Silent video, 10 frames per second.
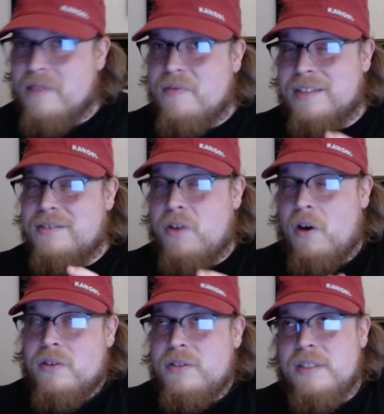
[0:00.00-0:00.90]
In fact,
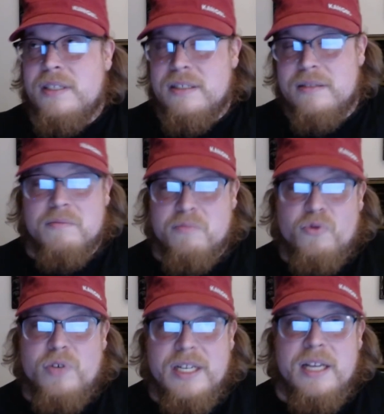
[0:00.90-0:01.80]
Kongzi
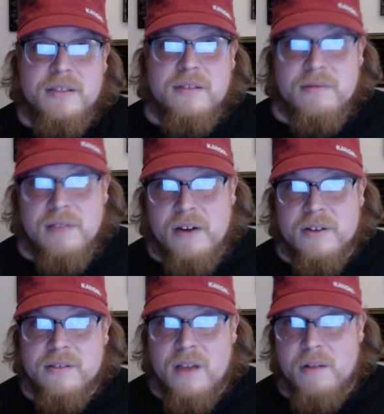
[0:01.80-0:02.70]
predates
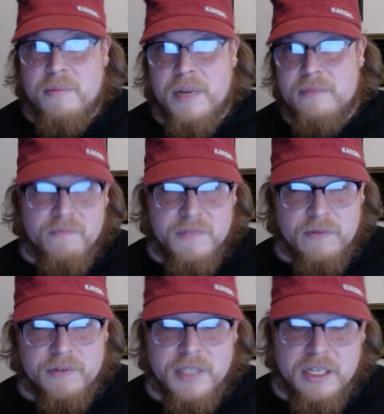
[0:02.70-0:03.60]
Aristotle by
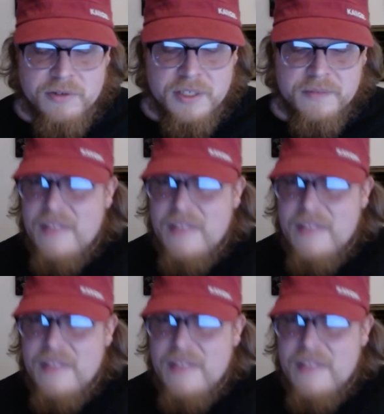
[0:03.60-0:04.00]
several centuries.